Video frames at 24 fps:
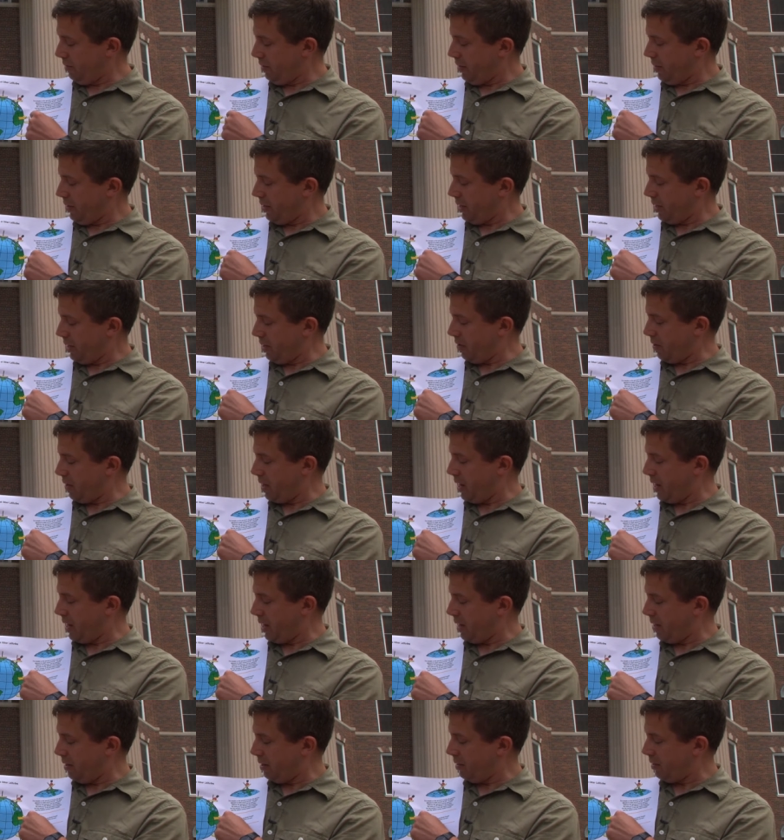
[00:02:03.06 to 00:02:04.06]
on the other
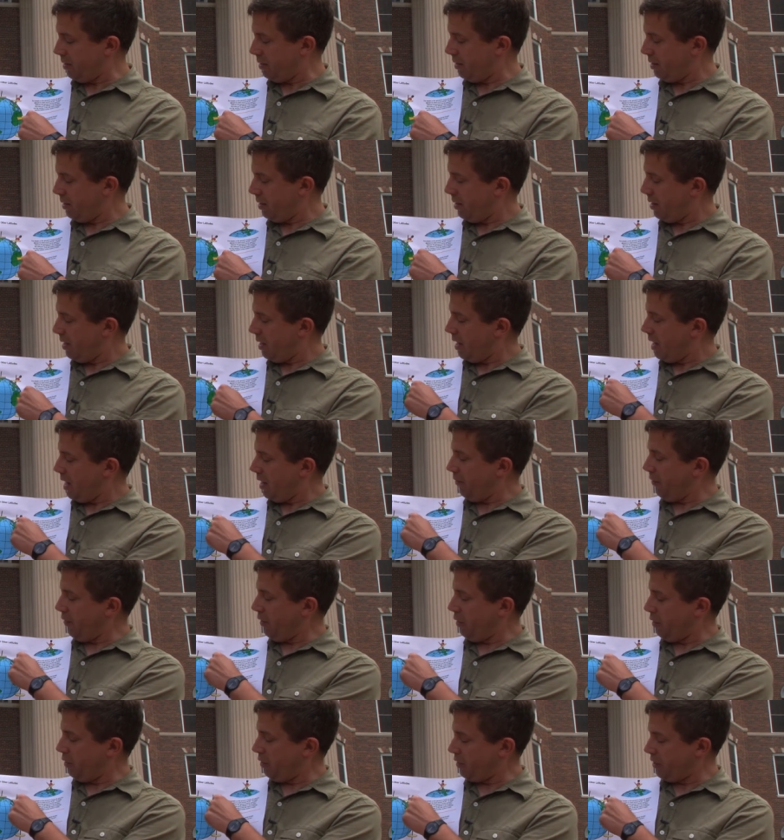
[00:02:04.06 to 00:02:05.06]
hand, if
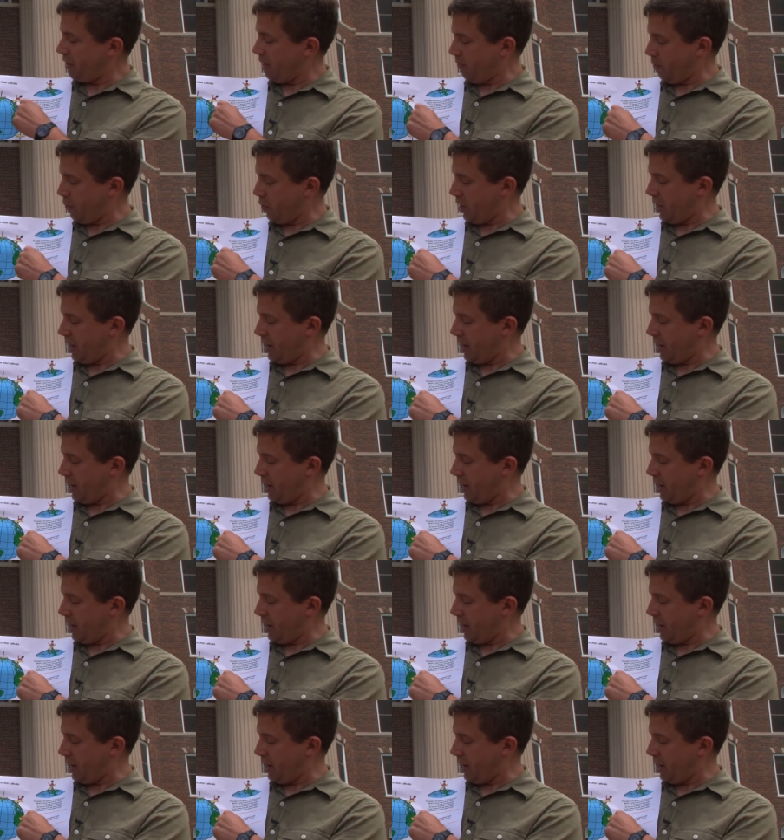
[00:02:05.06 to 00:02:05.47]
you're somewhere